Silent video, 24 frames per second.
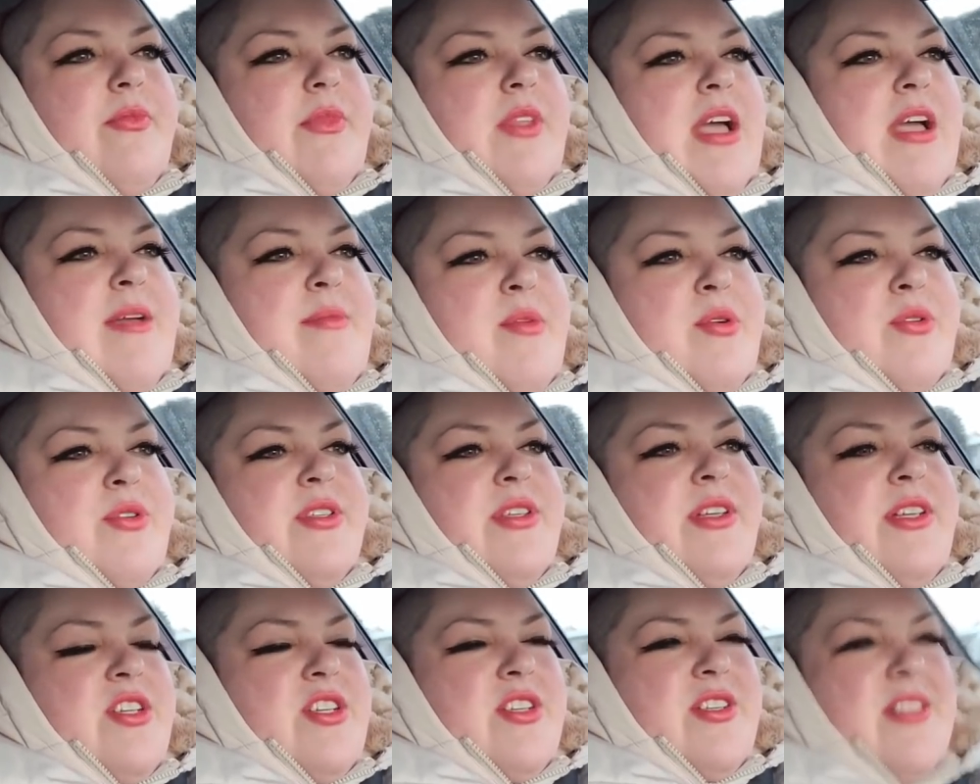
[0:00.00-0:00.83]
i
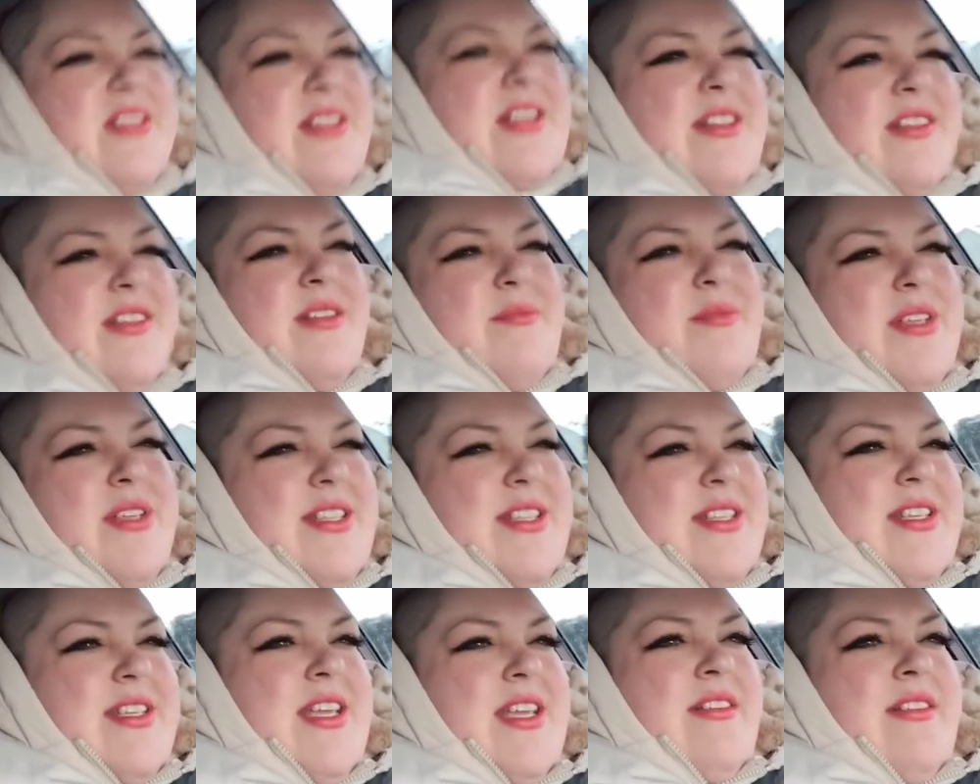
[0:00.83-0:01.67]
mostly just need them to
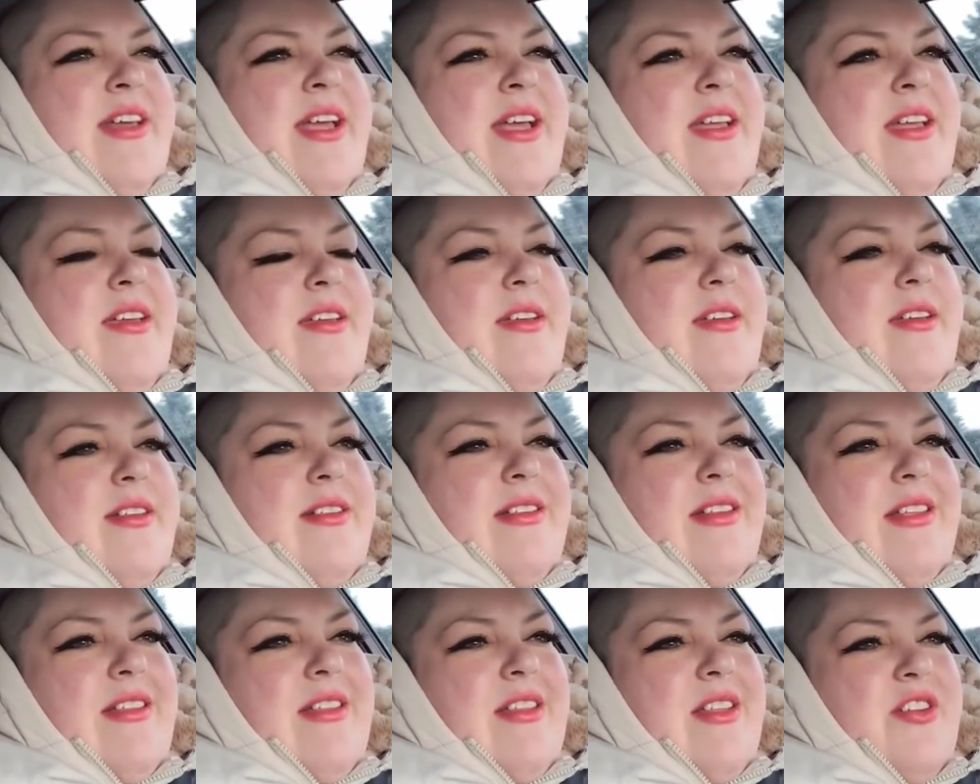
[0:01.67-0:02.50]
see like in,
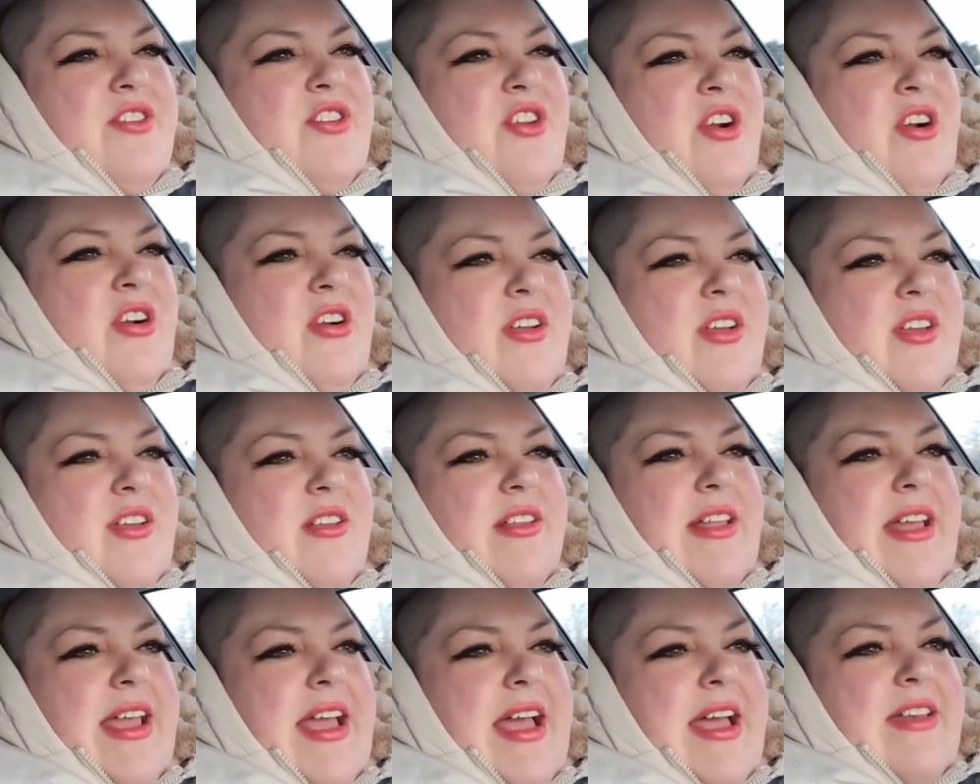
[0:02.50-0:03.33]
in the dark
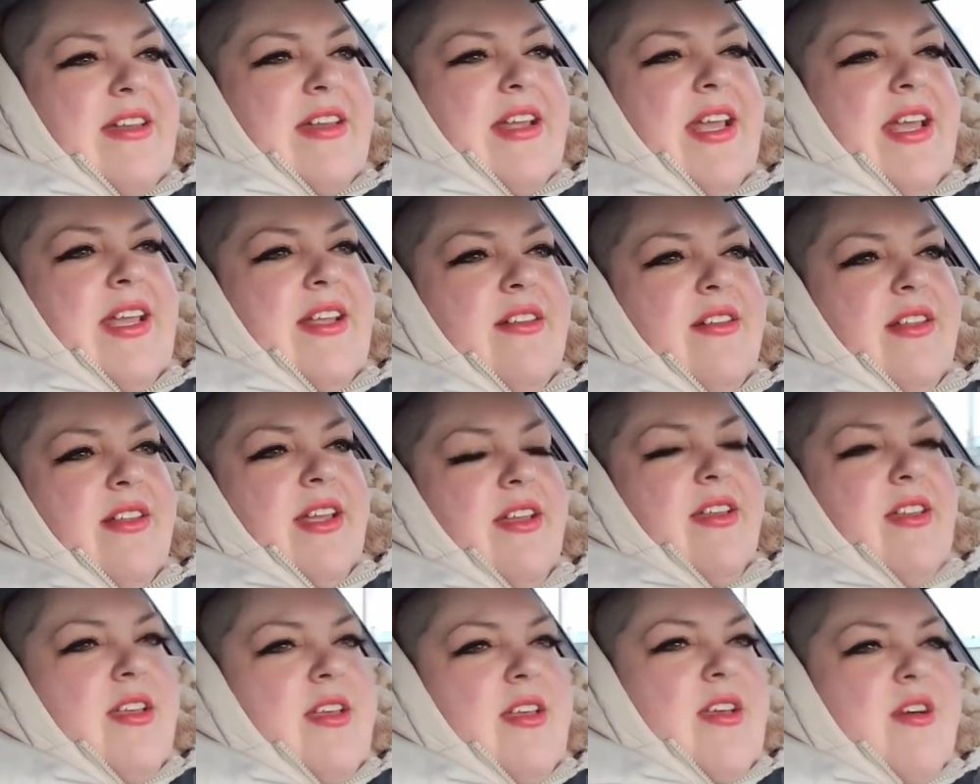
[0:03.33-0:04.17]
like at night
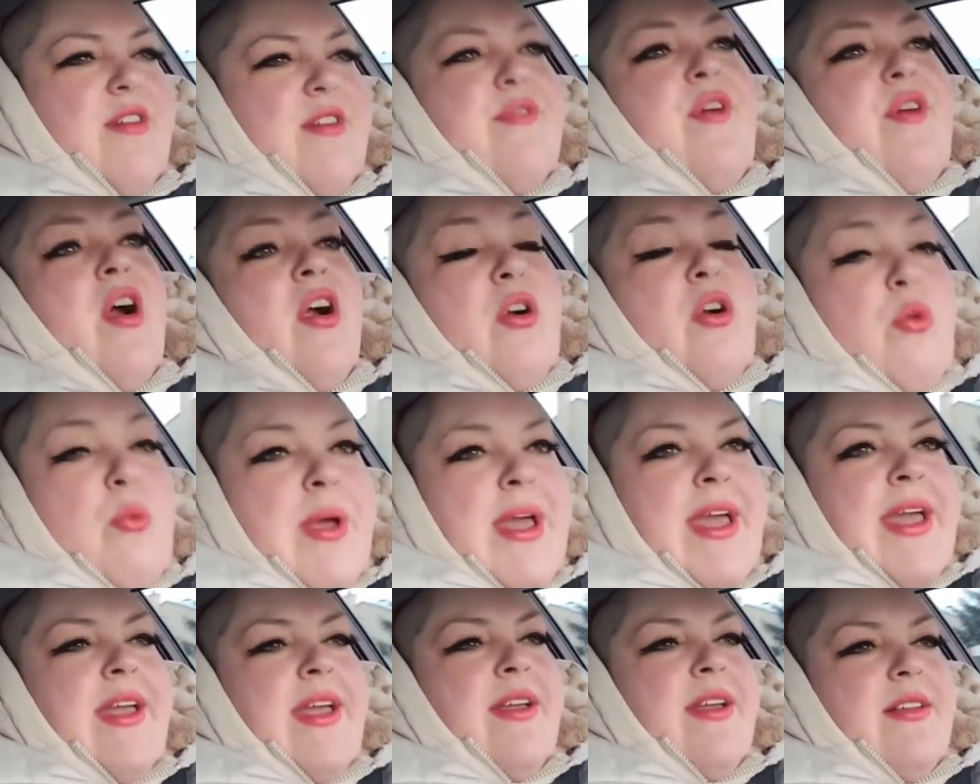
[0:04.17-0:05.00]
like far
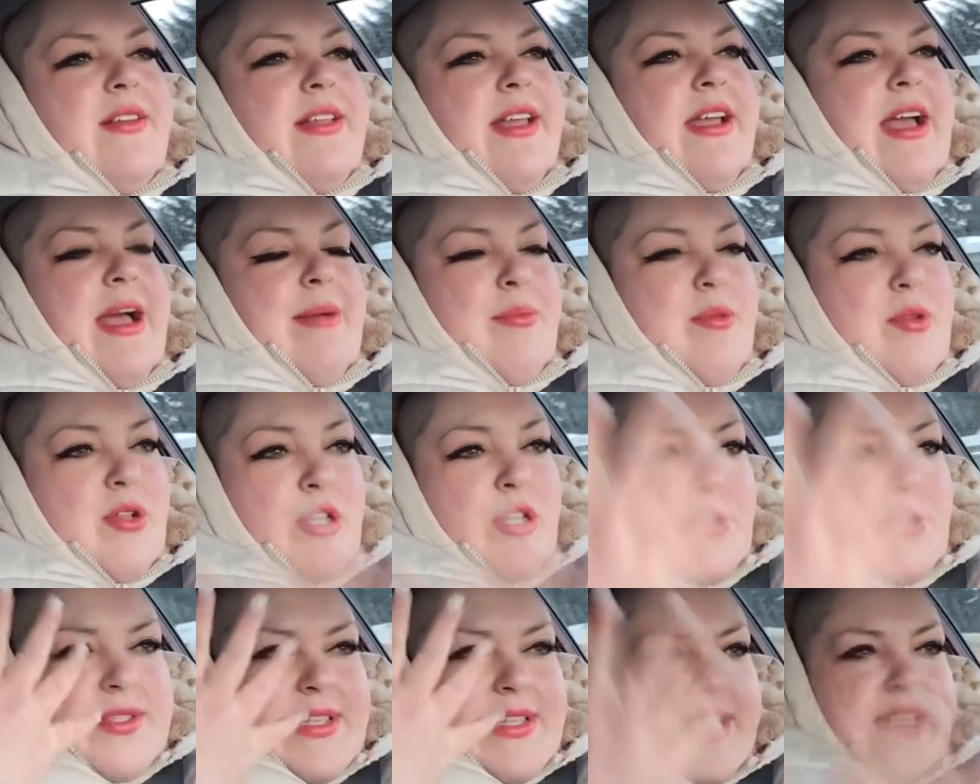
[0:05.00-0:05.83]
away like up
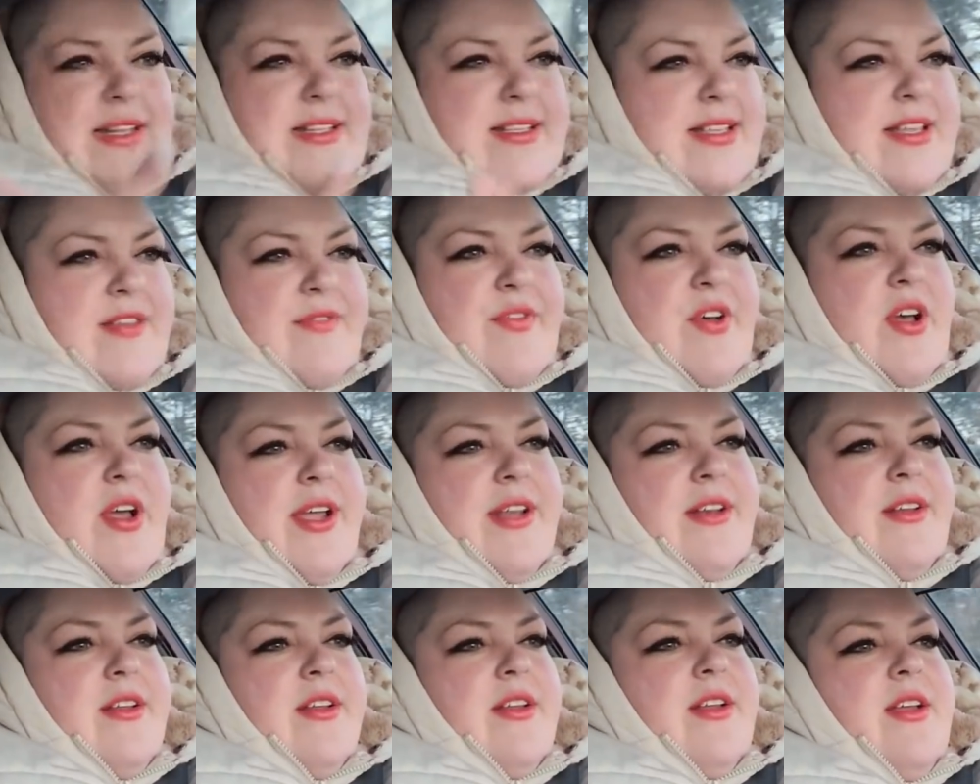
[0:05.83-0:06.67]
close i can see fine